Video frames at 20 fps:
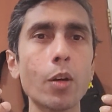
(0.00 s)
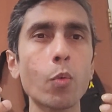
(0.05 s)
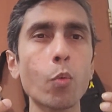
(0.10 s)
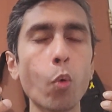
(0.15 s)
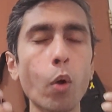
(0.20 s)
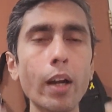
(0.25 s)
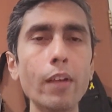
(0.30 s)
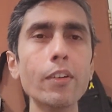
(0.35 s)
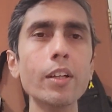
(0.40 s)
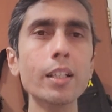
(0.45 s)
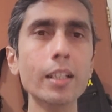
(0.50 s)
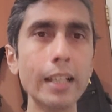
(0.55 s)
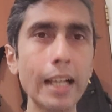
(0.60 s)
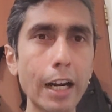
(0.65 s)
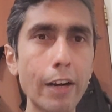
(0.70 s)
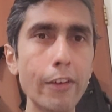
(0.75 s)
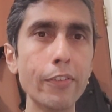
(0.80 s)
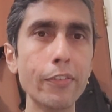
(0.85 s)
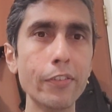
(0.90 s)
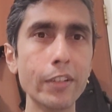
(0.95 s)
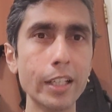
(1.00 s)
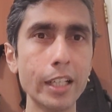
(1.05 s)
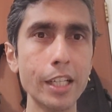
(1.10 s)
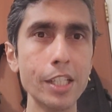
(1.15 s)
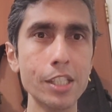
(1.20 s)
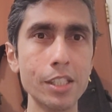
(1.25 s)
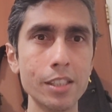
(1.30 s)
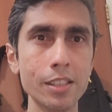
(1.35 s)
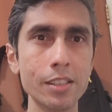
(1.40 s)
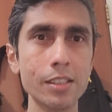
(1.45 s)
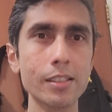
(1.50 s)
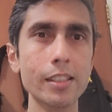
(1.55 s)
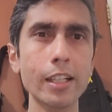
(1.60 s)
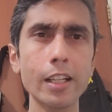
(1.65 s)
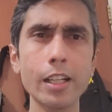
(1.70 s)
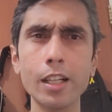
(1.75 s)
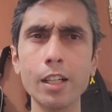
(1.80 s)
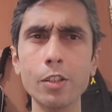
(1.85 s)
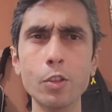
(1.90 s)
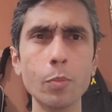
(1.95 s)
whatever clarifications
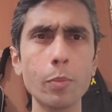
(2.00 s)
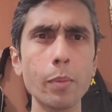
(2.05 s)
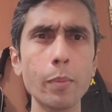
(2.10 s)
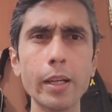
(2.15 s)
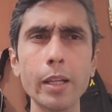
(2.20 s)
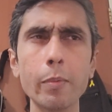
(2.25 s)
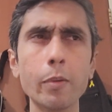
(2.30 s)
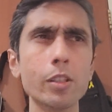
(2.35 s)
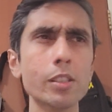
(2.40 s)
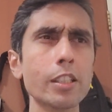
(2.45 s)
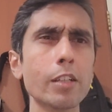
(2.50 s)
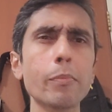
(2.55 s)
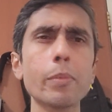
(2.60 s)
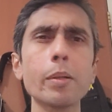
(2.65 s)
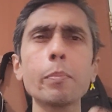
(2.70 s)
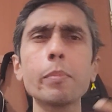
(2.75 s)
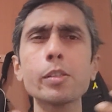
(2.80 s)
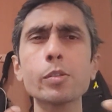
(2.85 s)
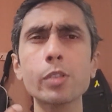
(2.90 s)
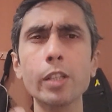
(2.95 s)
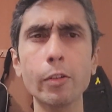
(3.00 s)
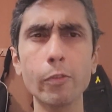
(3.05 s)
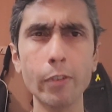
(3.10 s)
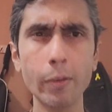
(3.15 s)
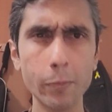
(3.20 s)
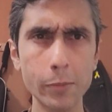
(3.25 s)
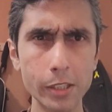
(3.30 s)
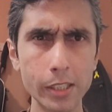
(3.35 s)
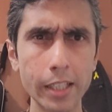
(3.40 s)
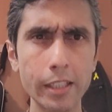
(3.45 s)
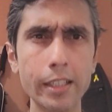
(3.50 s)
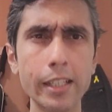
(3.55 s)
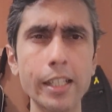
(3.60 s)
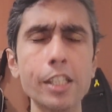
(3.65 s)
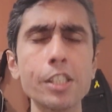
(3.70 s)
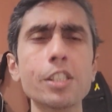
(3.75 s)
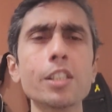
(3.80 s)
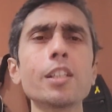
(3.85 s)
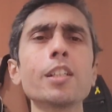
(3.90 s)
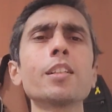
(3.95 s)
there are to be made, because there have been
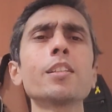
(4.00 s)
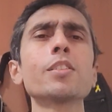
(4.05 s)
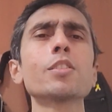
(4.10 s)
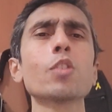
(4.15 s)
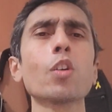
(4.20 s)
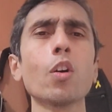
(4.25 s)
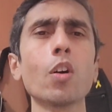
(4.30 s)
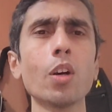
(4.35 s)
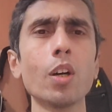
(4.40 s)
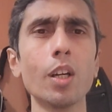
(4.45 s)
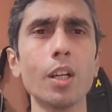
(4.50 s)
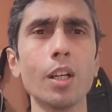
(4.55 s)
misrepresentations or